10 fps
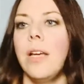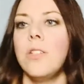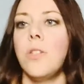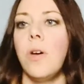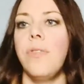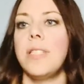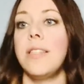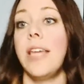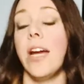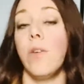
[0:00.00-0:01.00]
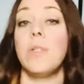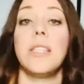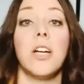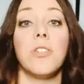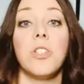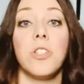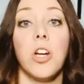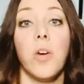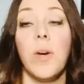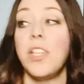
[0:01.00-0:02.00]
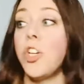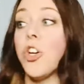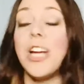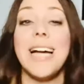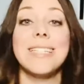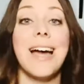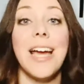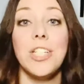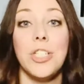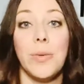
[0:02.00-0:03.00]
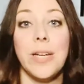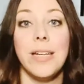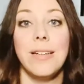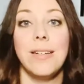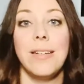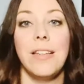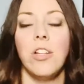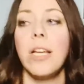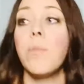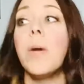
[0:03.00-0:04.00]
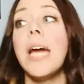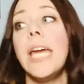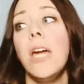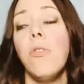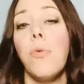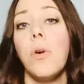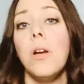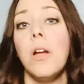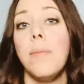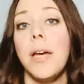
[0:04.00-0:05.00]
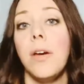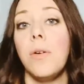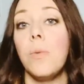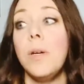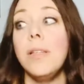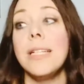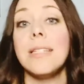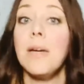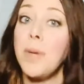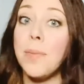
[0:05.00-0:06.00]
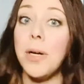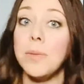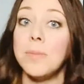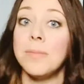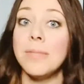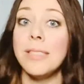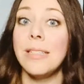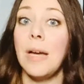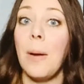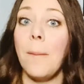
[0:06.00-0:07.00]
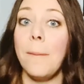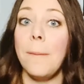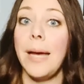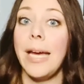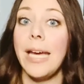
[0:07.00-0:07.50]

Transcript: So if it was theirs to start with, you're not tied to it. They're like, but I can't afford it on my own. Well, that's not my problem. Bye.